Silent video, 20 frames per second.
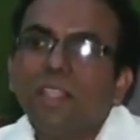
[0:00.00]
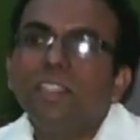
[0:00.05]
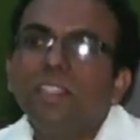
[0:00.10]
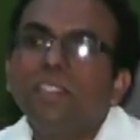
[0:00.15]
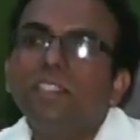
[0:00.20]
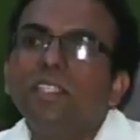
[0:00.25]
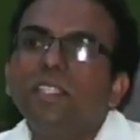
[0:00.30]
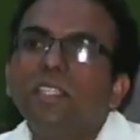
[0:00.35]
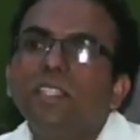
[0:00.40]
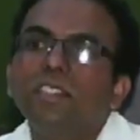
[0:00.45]

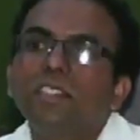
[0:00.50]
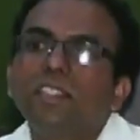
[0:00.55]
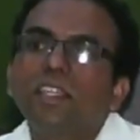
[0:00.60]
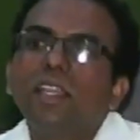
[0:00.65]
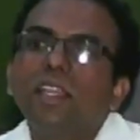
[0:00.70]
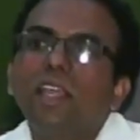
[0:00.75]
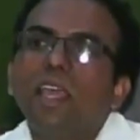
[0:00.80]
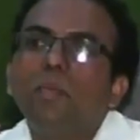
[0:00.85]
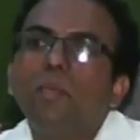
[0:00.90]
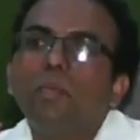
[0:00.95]
These things
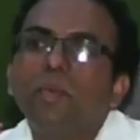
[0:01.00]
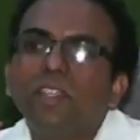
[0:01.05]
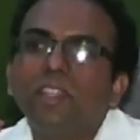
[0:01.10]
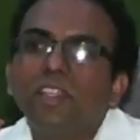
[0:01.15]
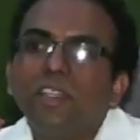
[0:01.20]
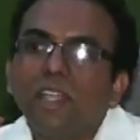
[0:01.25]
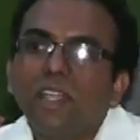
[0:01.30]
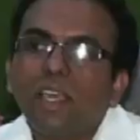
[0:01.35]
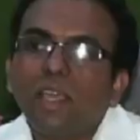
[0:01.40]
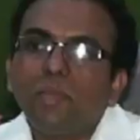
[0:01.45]
can happen
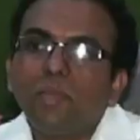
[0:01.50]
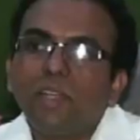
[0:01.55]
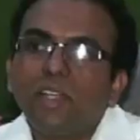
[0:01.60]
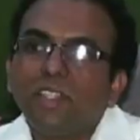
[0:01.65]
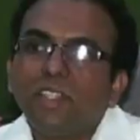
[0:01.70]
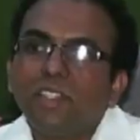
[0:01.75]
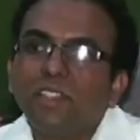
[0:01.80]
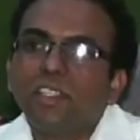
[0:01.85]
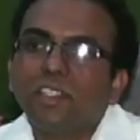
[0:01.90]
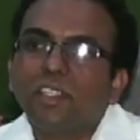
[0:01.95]
in
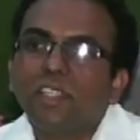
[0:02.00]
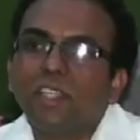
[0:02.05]
diabetes.